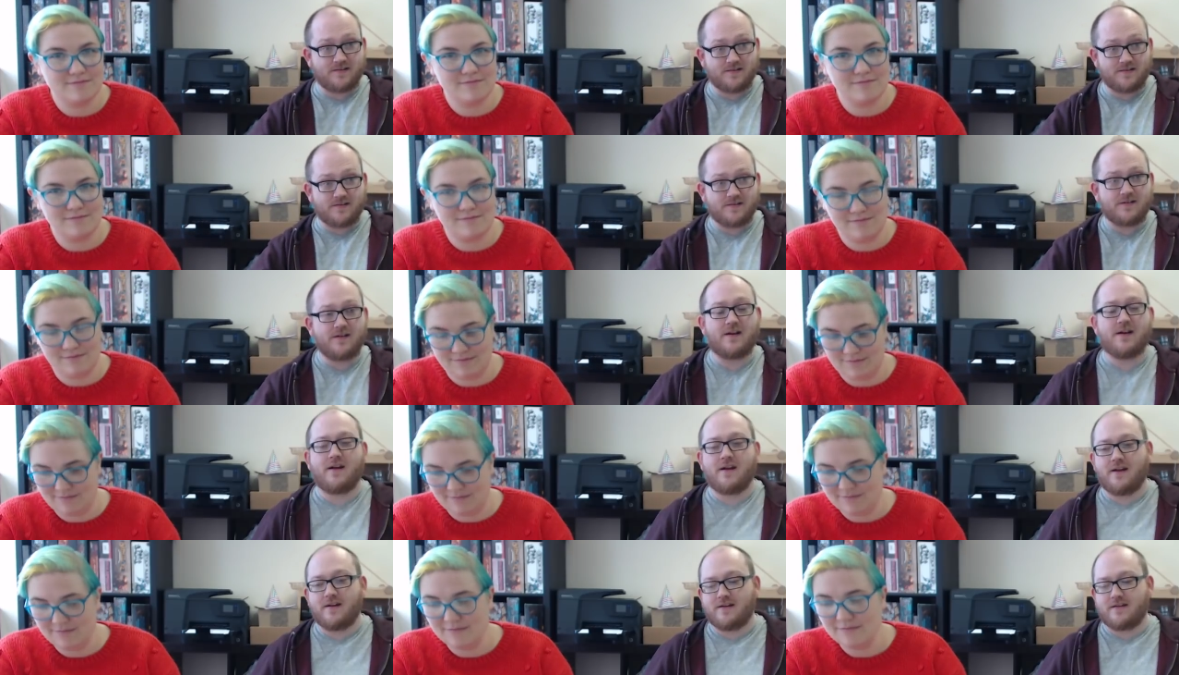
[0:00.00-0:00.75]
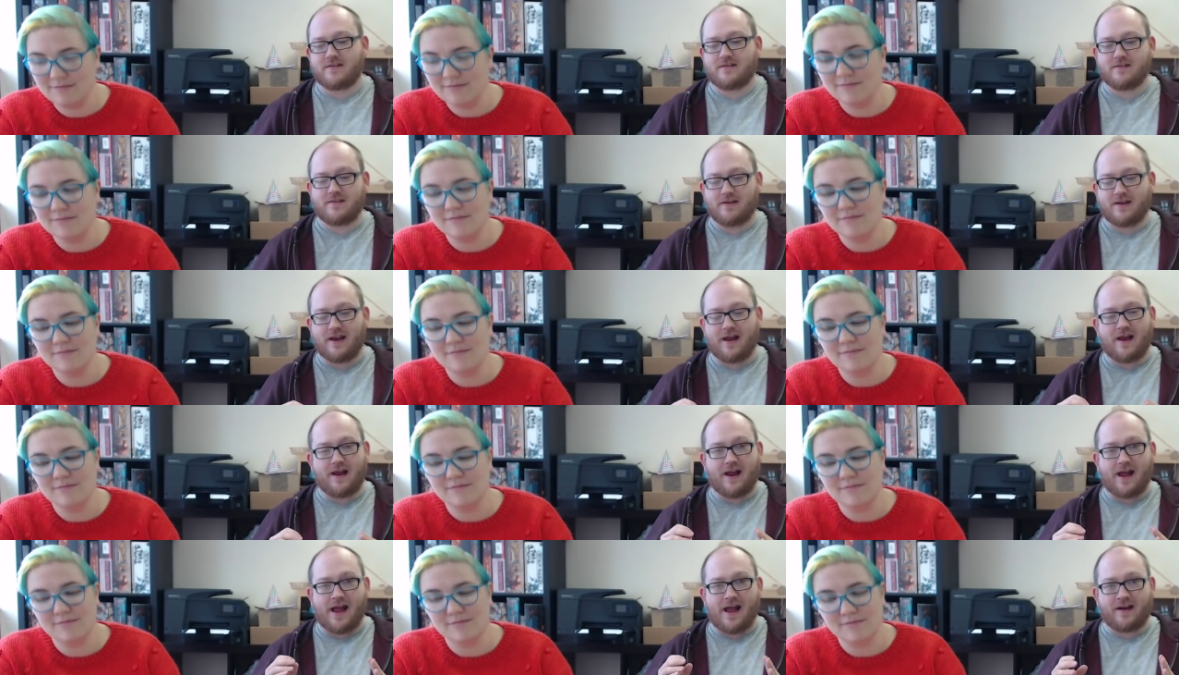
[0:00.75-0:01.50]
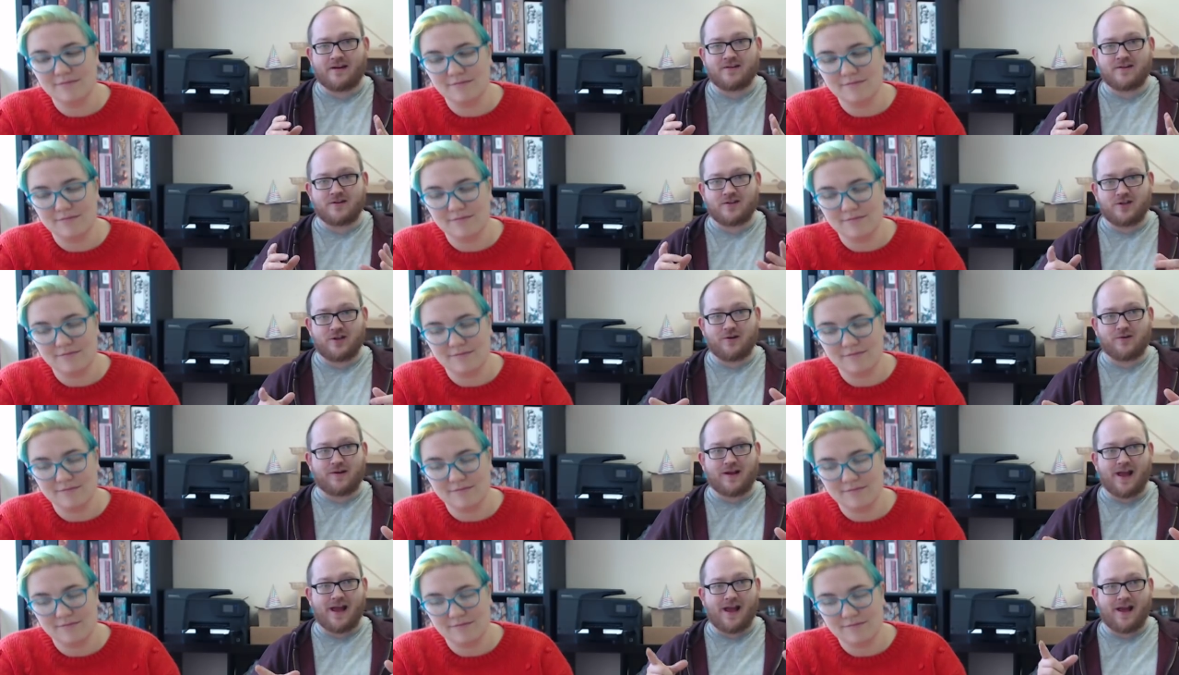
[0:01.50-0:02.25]
Speaker 1: Mm-hmm and you
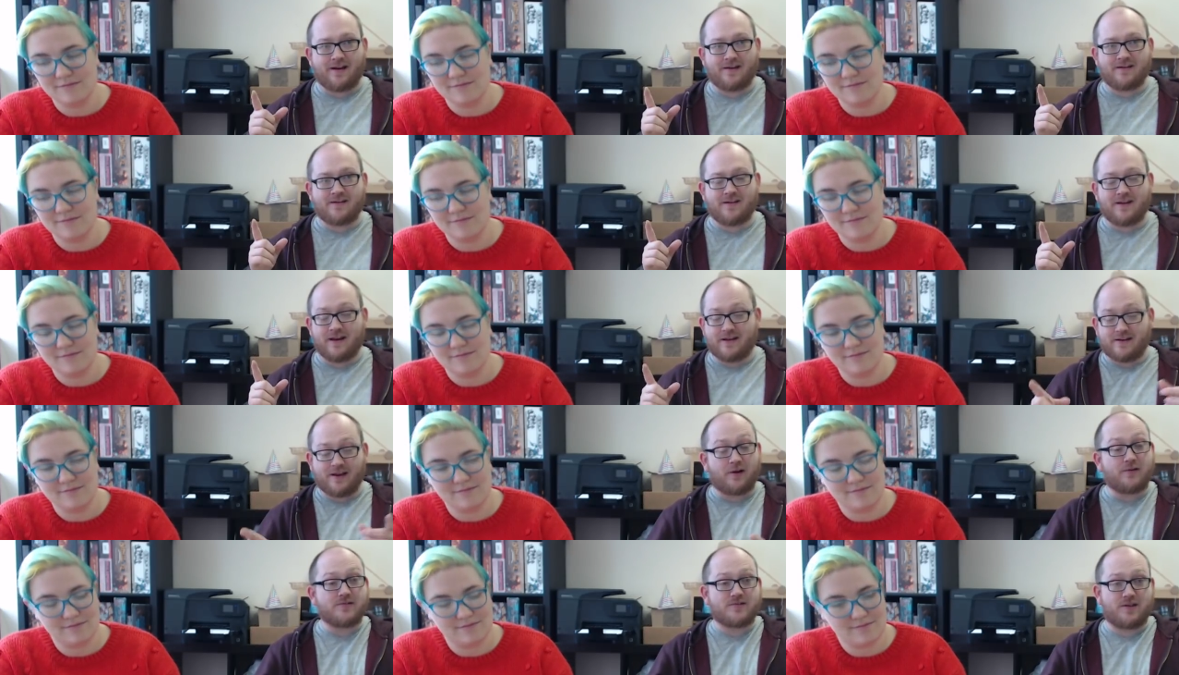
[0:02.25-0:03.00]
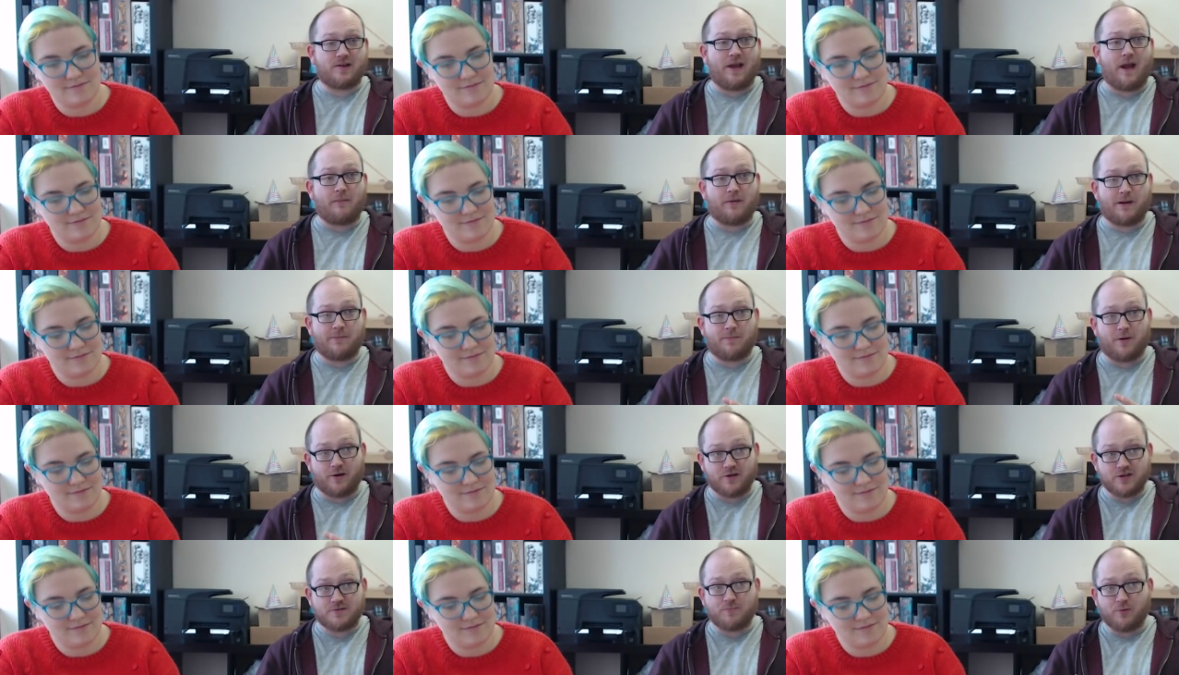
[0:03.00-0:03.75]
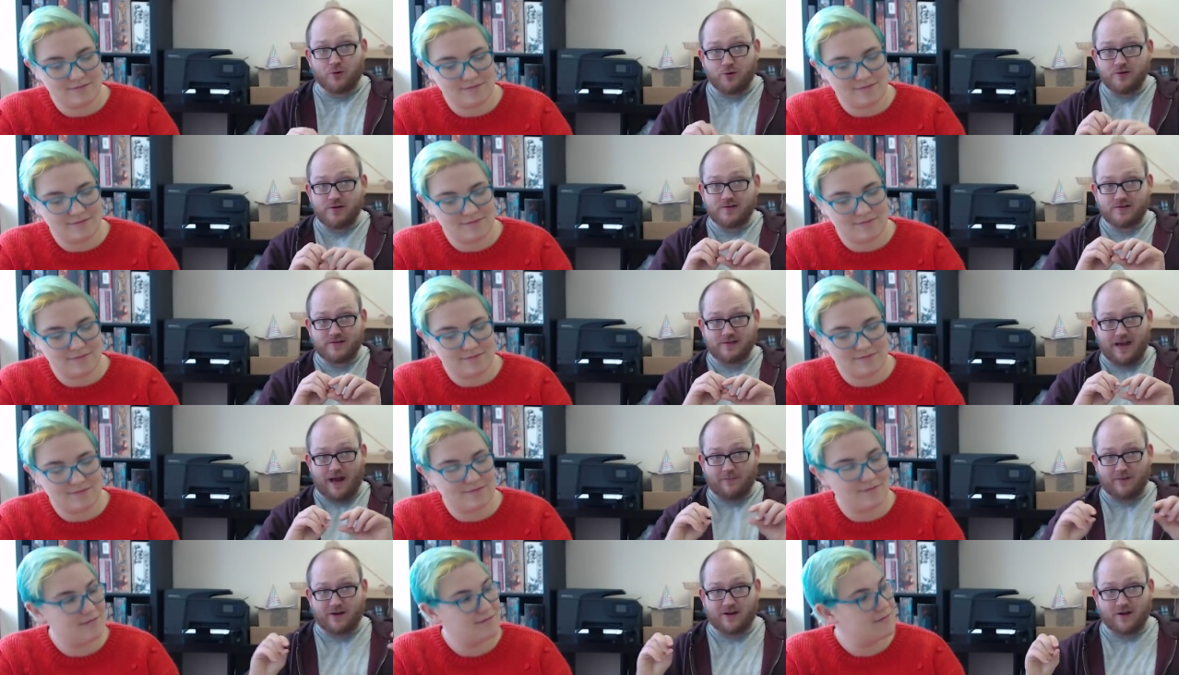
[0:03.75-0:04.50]
can it tells you how many punch boards
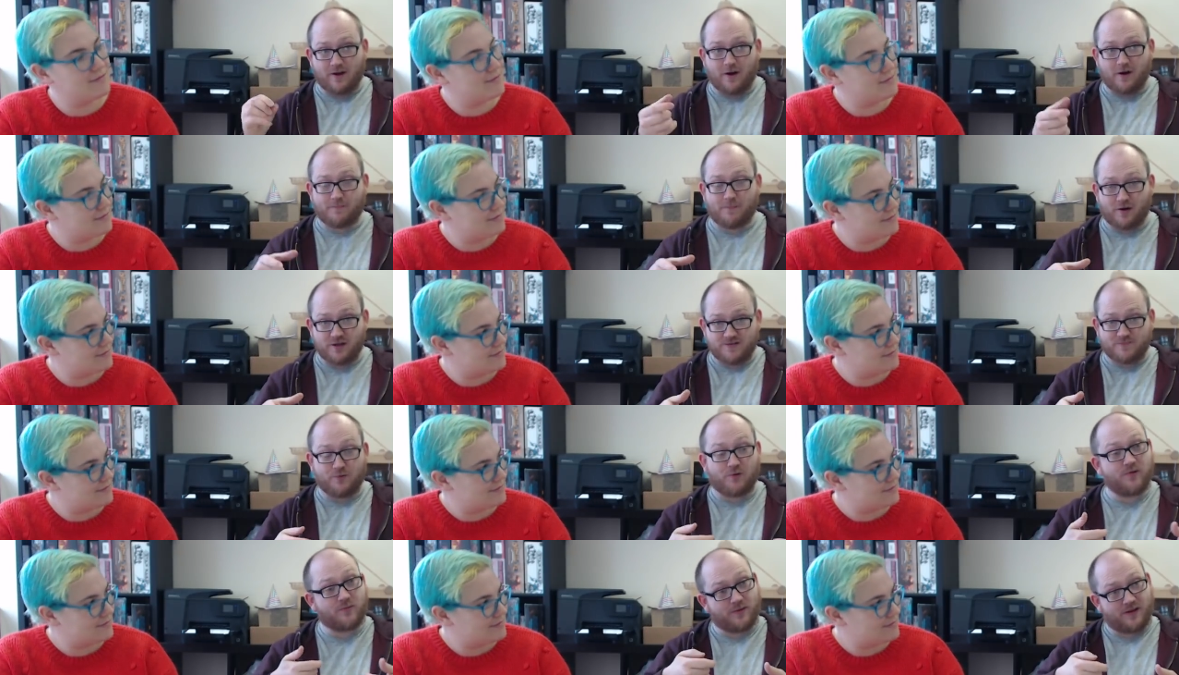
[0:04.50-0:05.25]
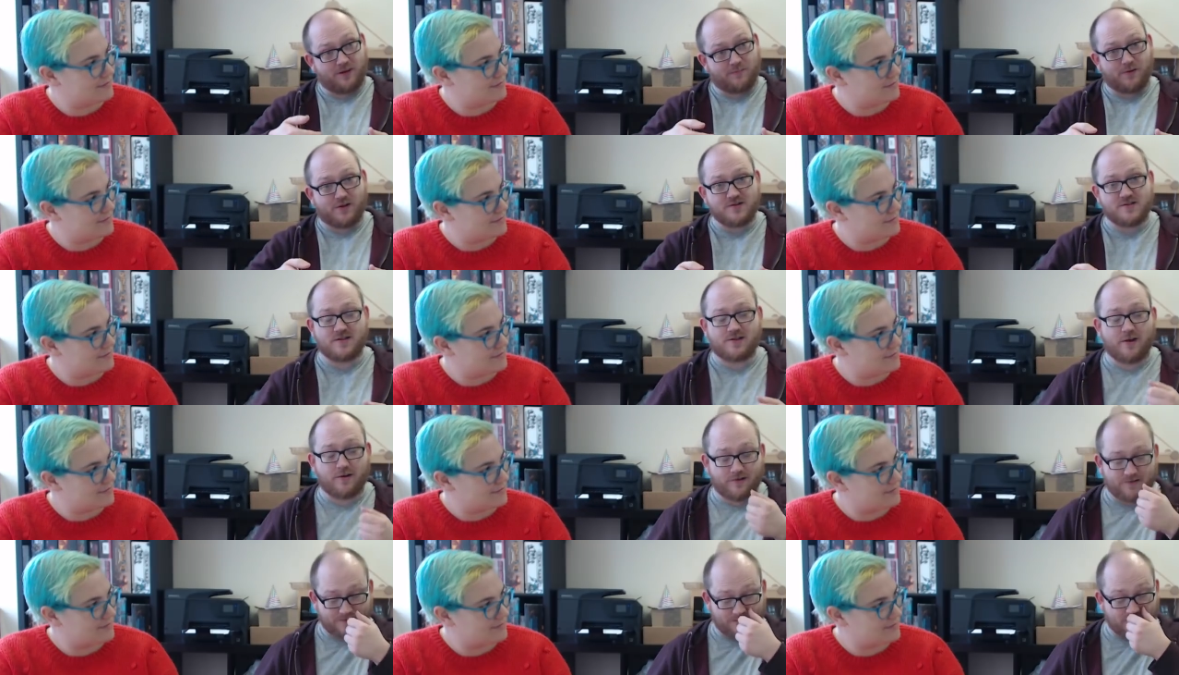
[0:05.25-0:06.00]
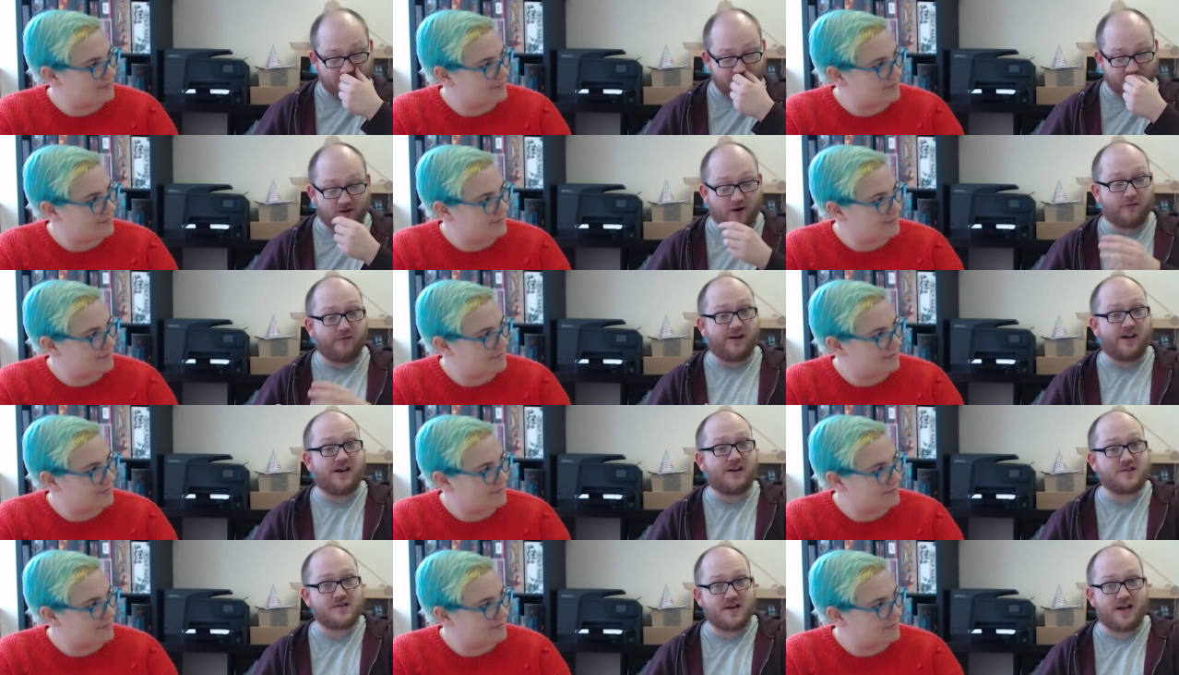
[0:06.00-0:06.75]
how many card punch boards where you punch the tokens out of are
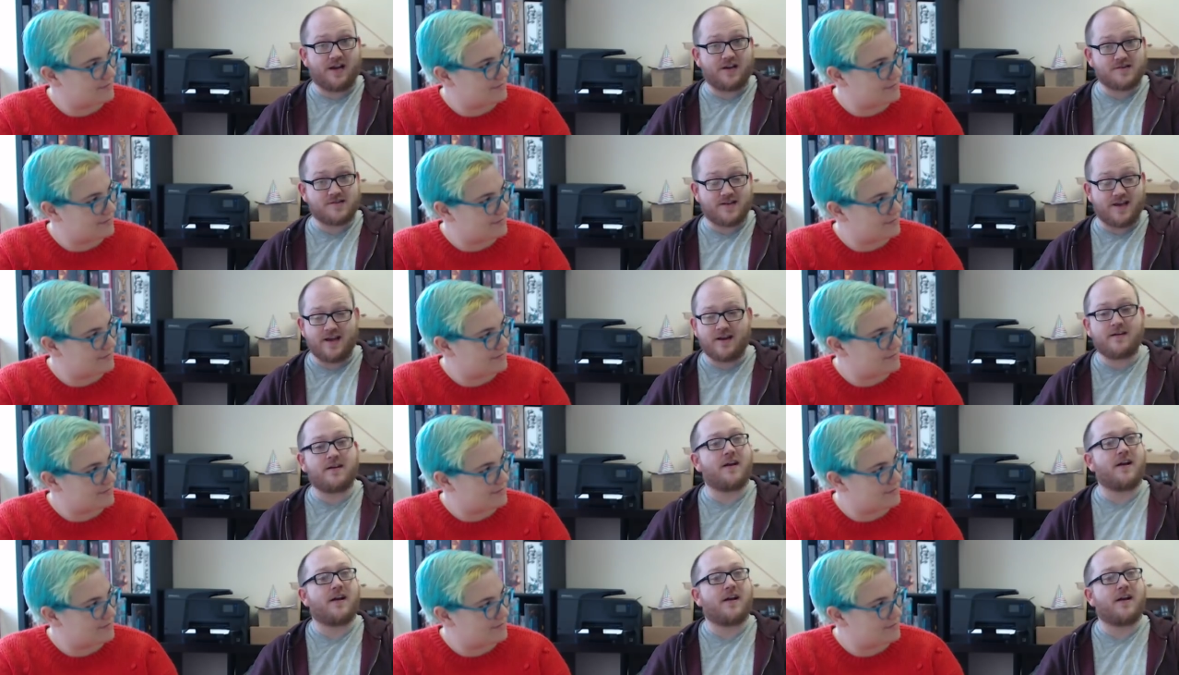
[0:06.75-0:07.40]
in each each thing